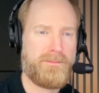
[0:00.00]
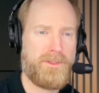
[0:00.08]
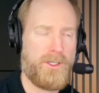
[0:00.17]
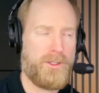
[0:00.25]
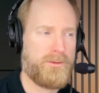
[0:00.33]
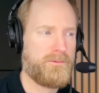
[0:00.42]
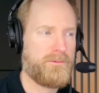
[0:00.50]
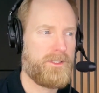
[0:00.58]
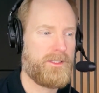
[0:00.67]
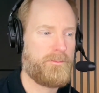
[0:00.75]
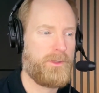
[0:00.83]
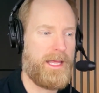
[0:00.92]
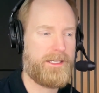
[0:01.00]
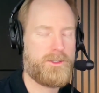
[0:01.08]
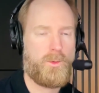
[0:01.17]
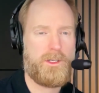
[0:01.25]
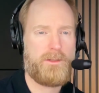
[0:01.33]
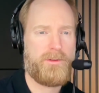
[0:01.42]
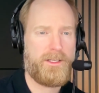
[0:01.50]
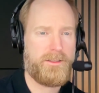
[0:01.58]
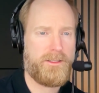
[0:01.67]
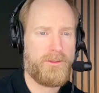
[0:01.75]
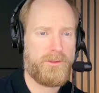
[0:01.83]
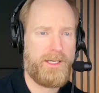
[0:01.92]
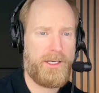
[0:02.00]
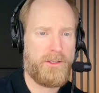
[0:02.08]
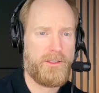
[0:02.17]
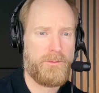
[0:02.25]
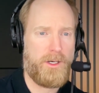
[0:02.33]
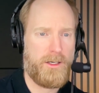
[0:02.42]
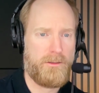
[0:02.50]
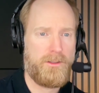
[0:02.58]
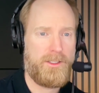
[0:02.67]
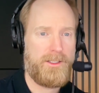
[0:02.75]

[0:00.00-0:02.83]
No, black swan events don't count in the model.